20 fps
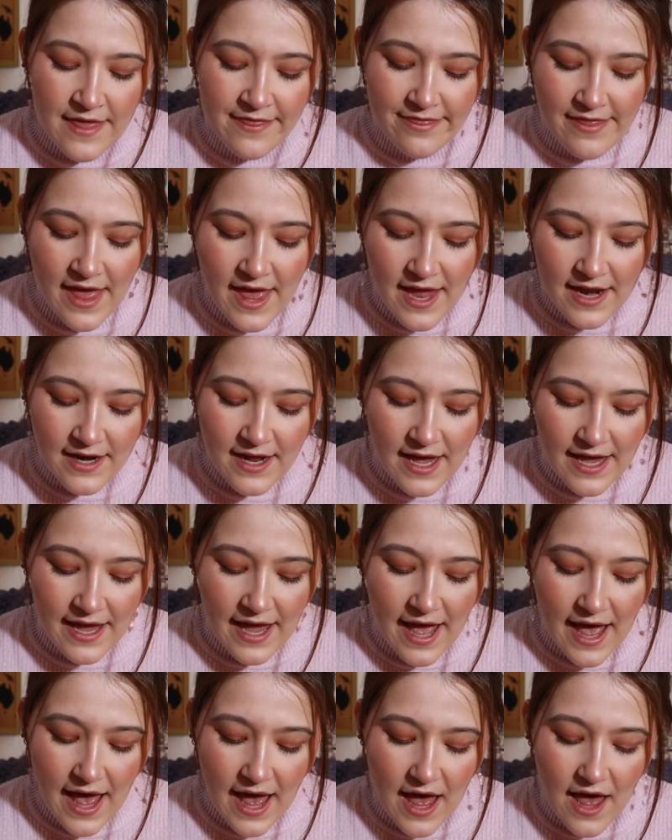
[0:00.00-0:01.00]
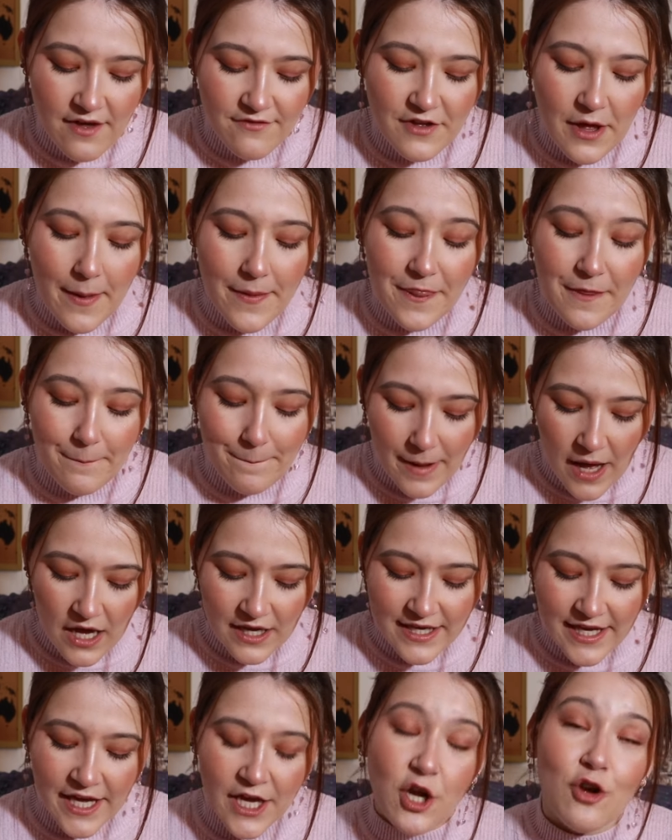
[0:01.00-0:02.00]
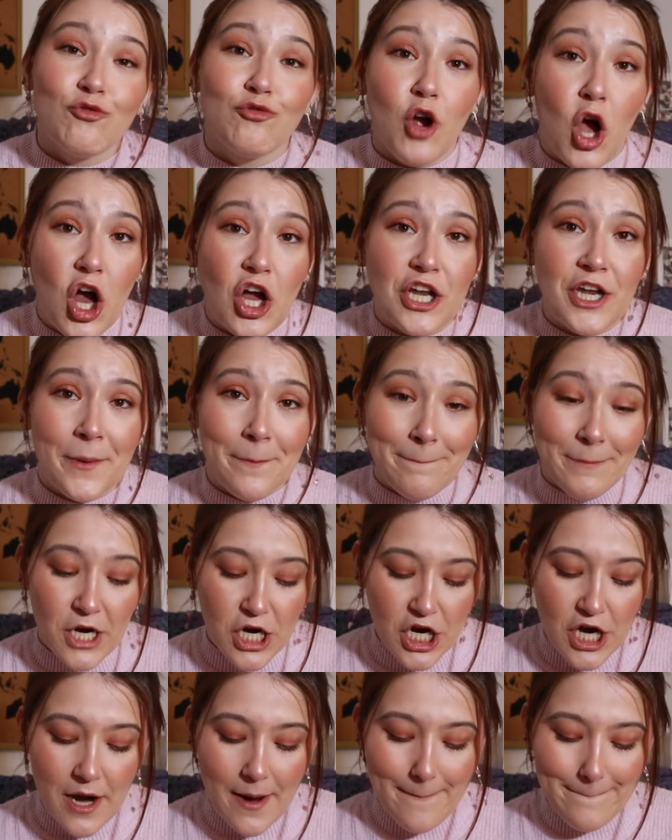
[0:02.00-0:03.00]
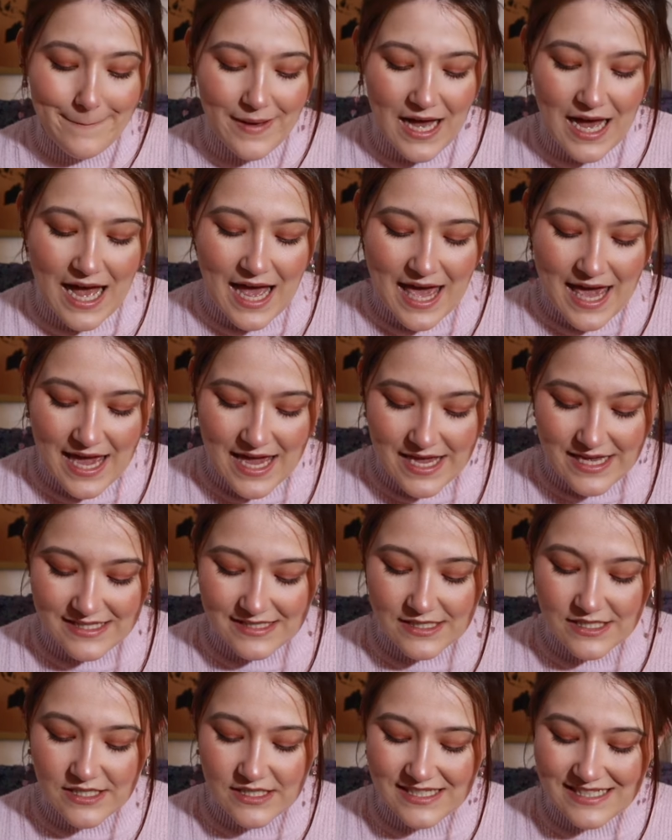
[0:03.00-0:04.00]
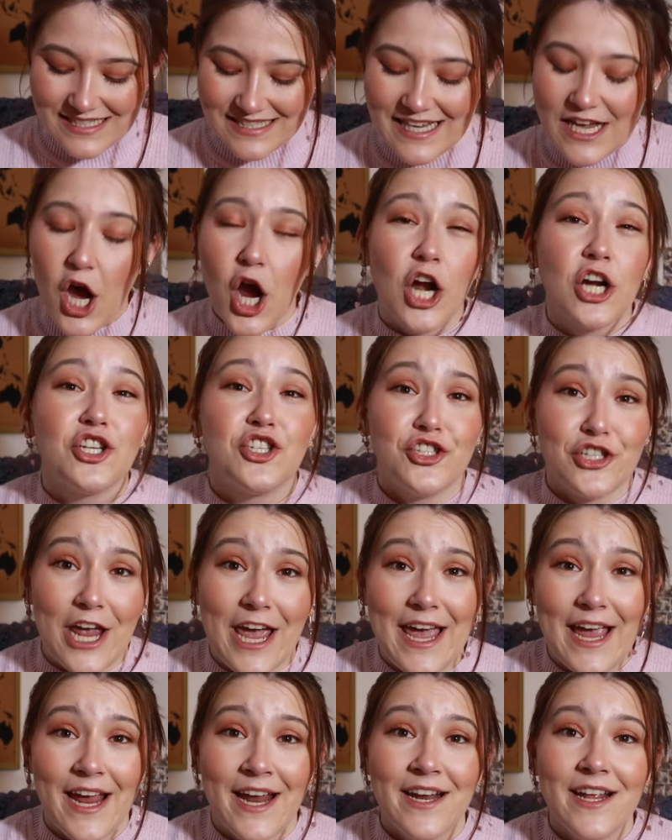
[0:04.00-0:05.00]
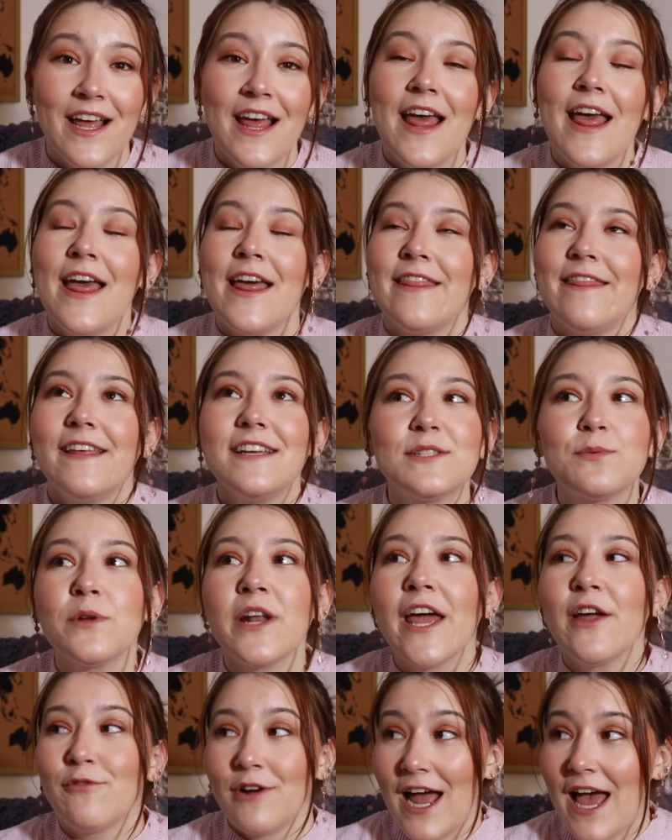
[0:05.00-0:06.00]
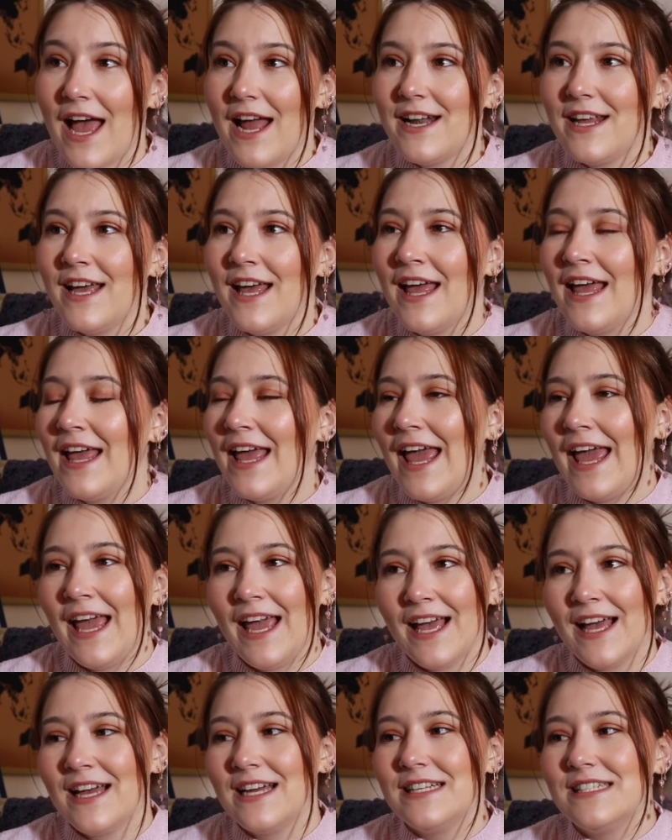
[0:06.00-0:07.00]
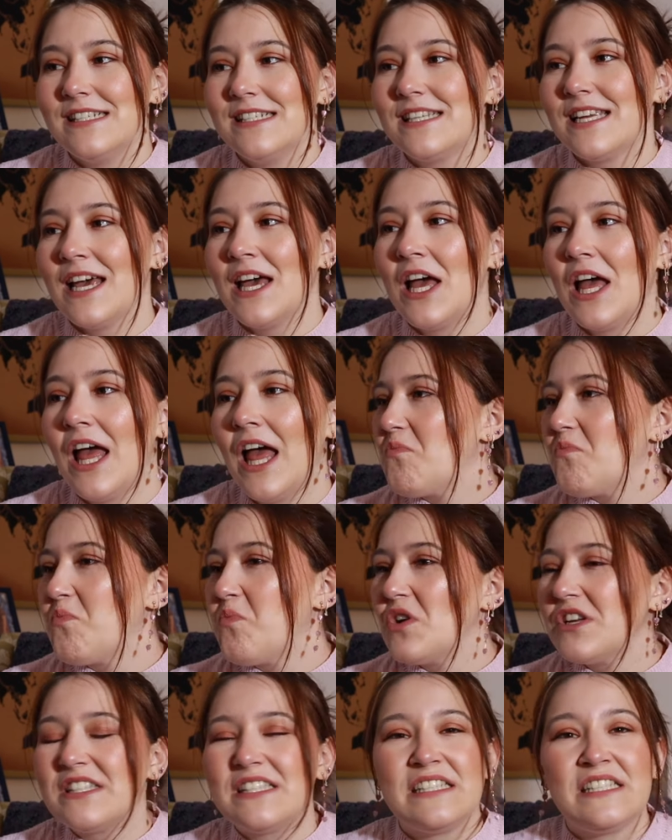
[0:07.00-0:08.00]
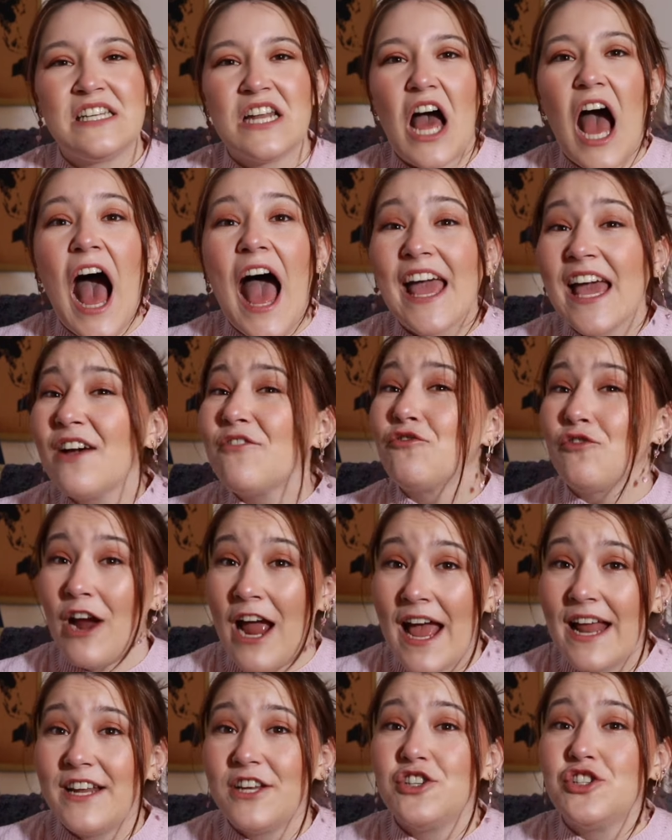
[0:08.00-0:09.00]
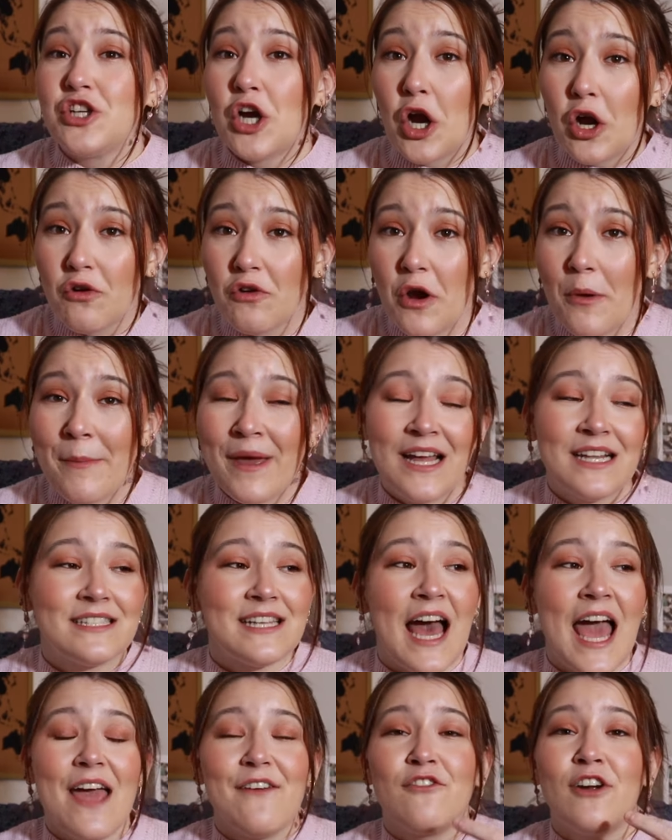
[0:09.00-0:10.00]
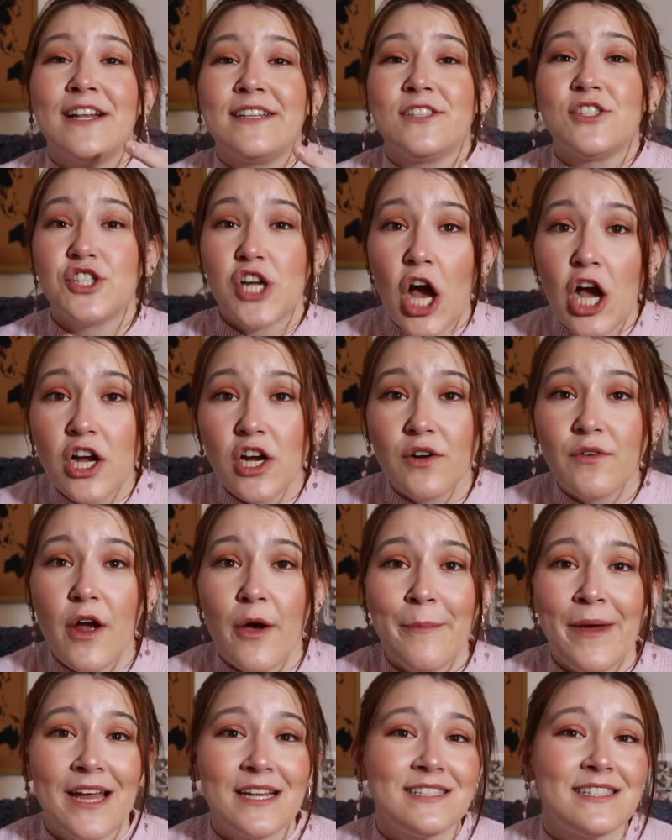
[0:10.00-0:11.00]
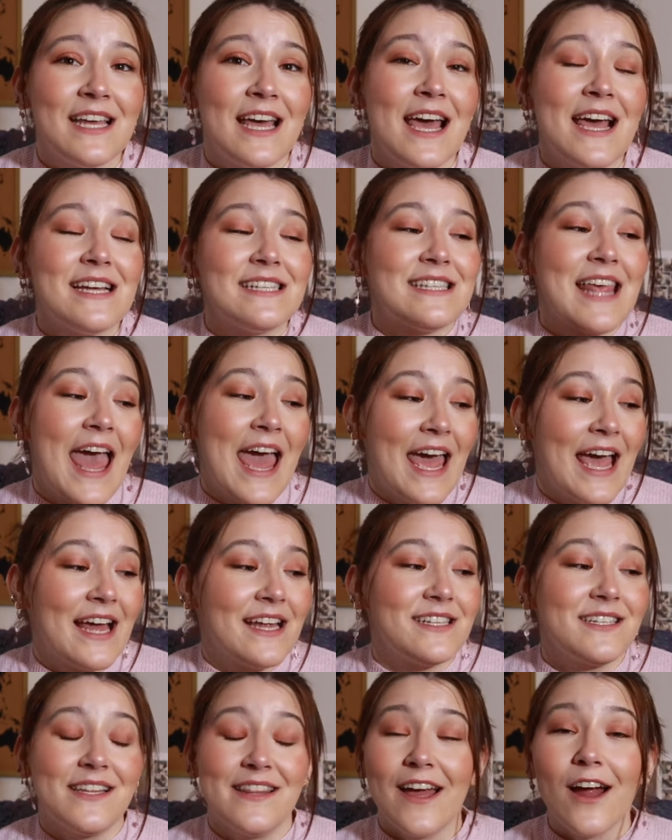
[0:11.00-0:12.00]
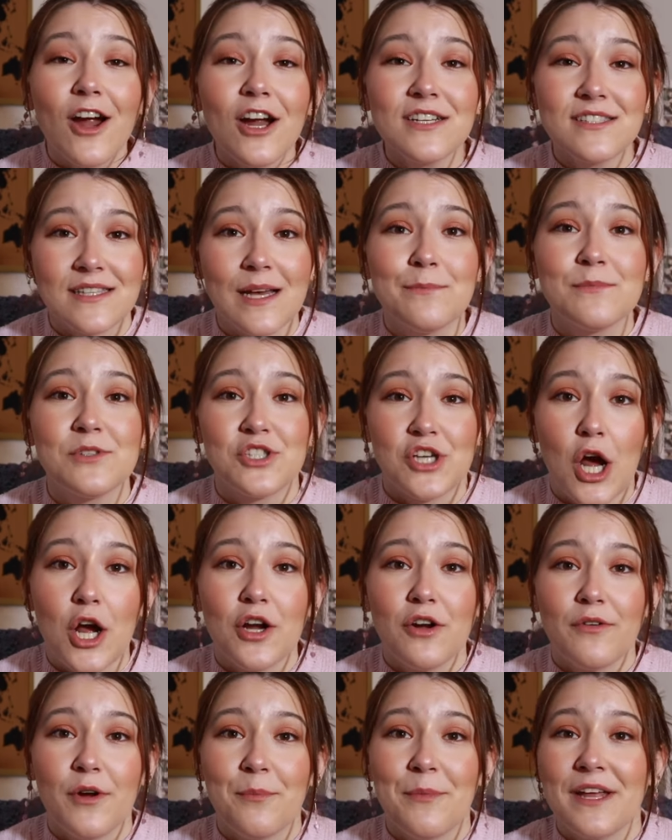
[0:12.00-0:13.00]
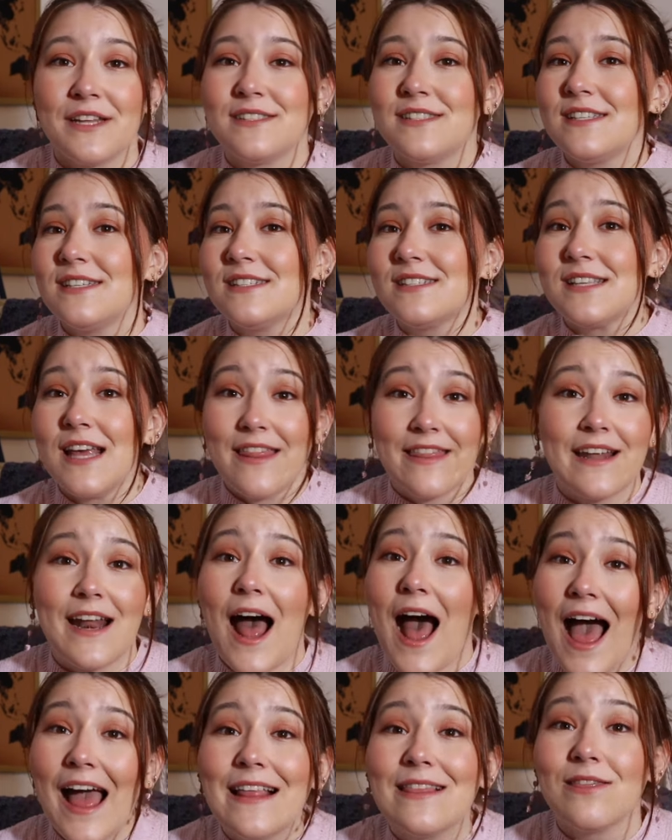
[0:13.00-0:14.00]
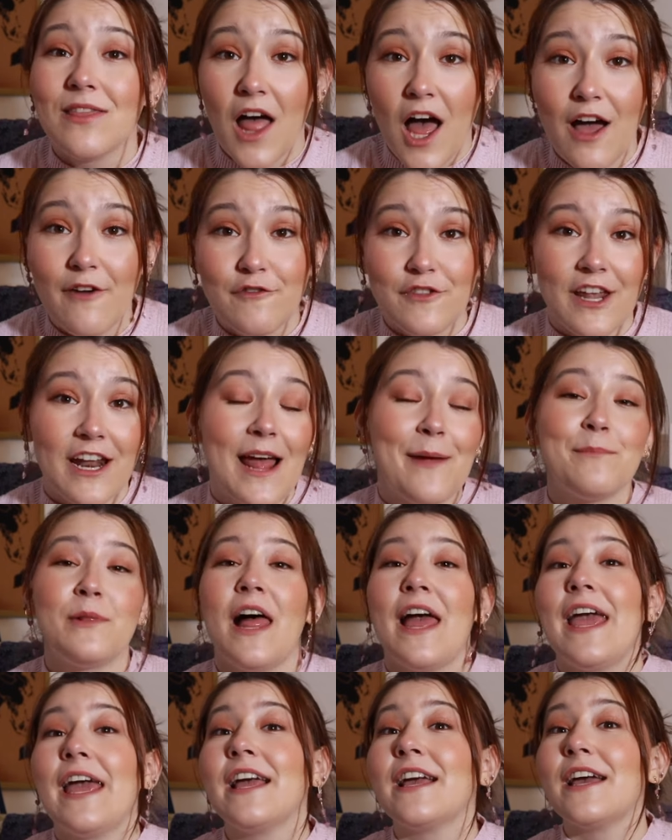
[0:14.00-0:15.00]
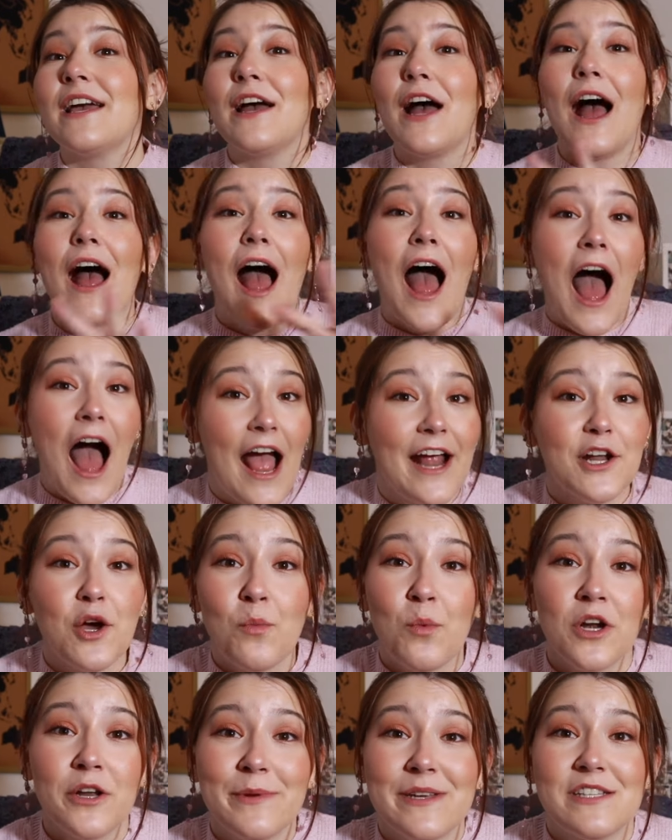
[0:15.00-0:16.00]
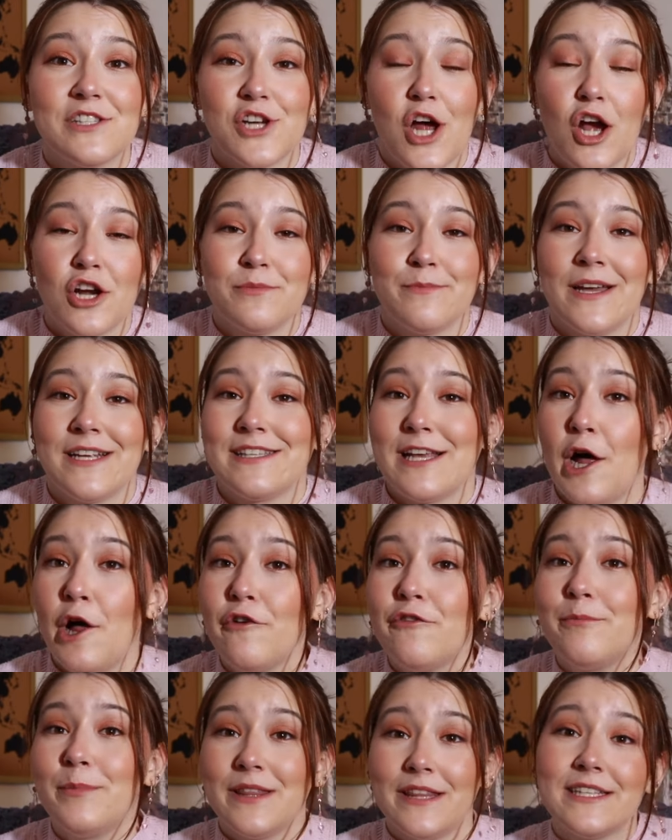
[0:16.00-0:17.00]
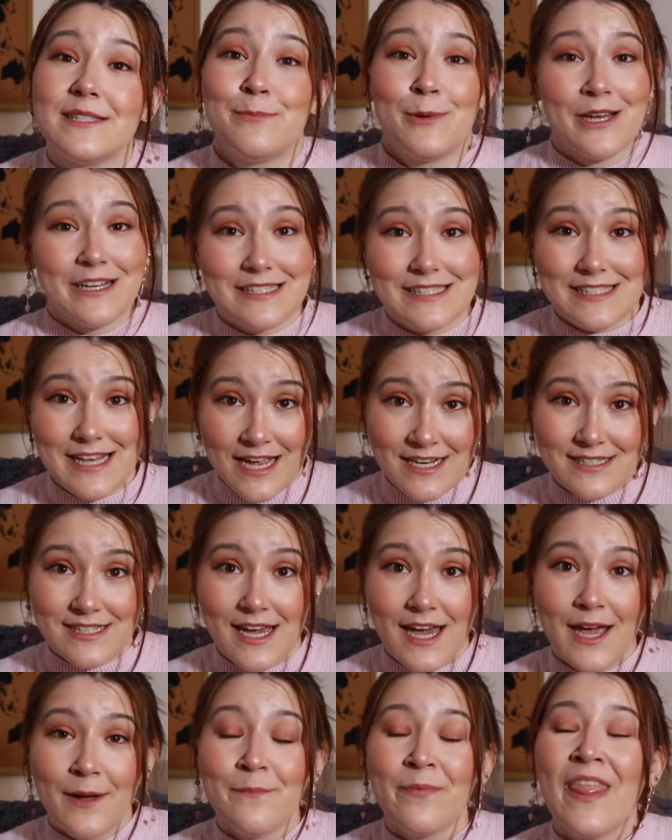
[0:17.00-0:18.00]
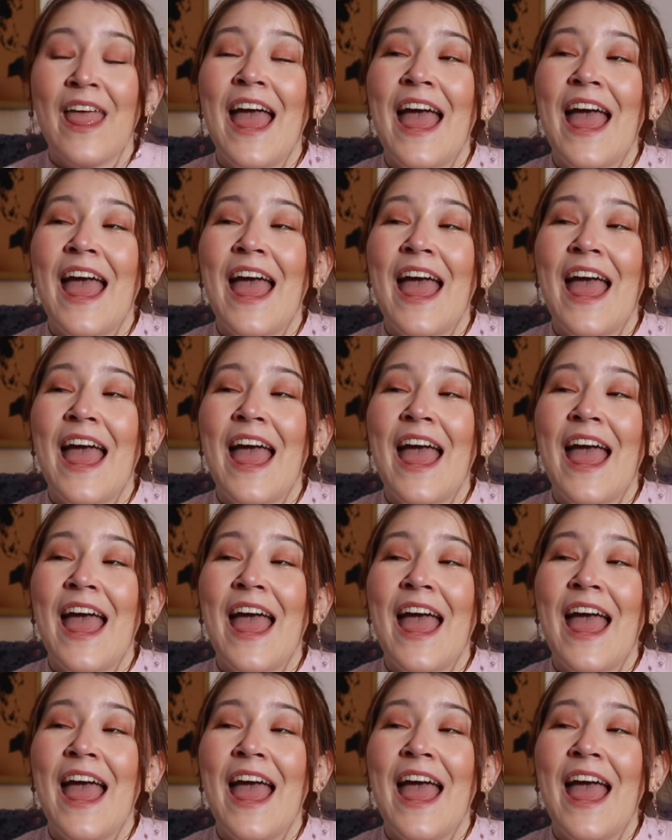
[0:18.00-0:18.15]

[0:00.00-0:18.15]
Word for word: Then I have The Pucking Wrong Number by C R Jane. This one I read and was n I have read dark romance, I have read stalker romances, and there are some stalker romances that I love that I'm like, I don't want to be stalked myself, but this book is sexy.